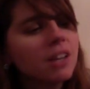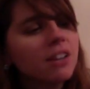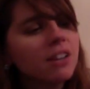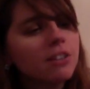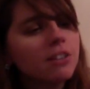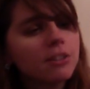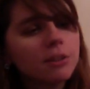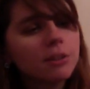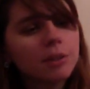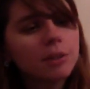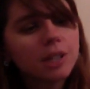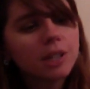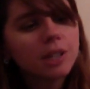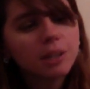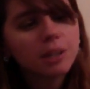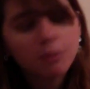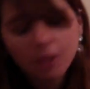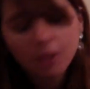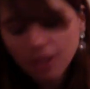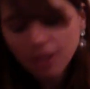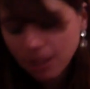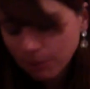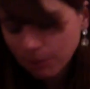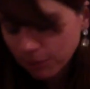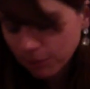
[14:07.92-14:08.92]
So anyway,
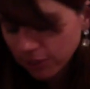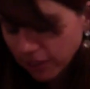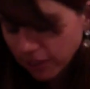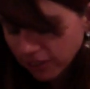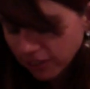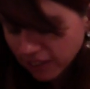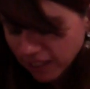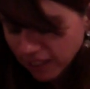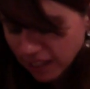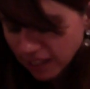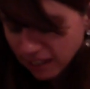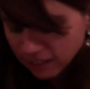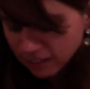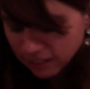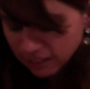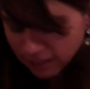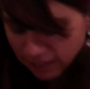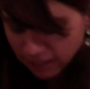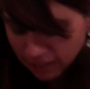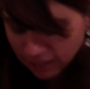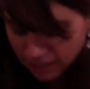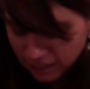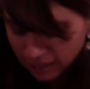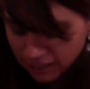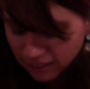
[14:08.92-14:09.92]
that was at the
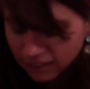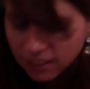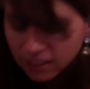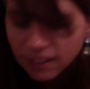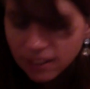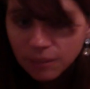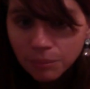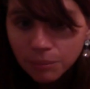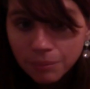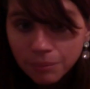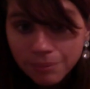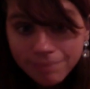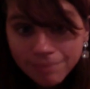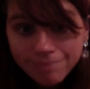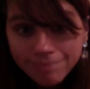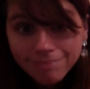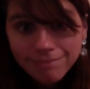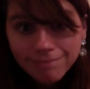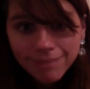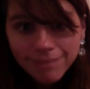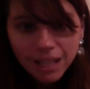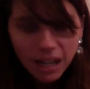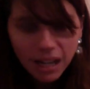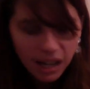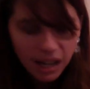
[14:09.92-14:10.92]
outlet, and
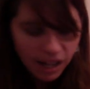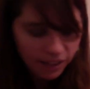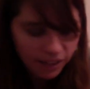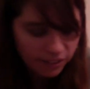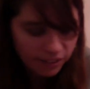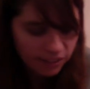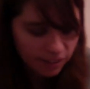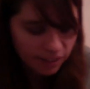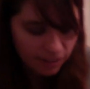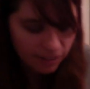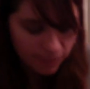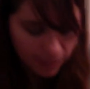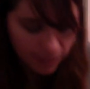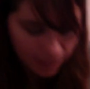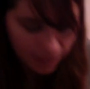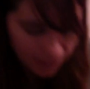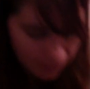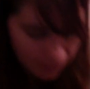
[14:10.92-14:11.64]
I'll see if I can